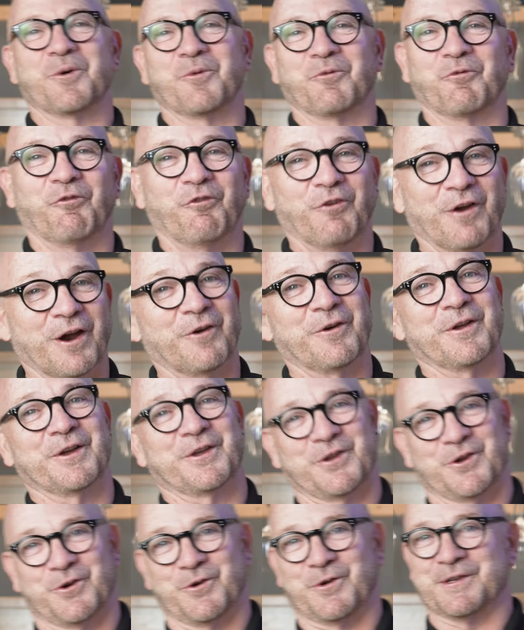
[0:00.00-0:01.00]
very
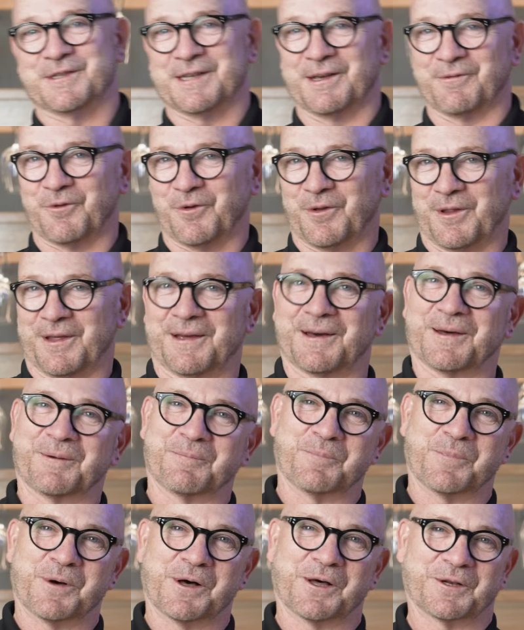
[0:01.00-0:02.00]
curious after they got
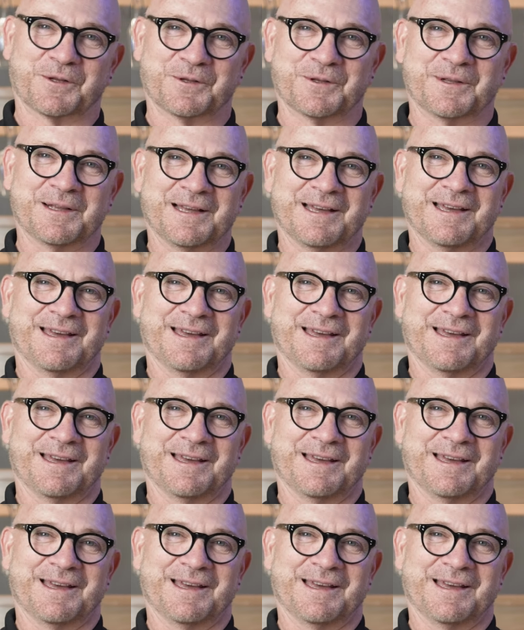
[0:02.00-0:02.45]
in bottle.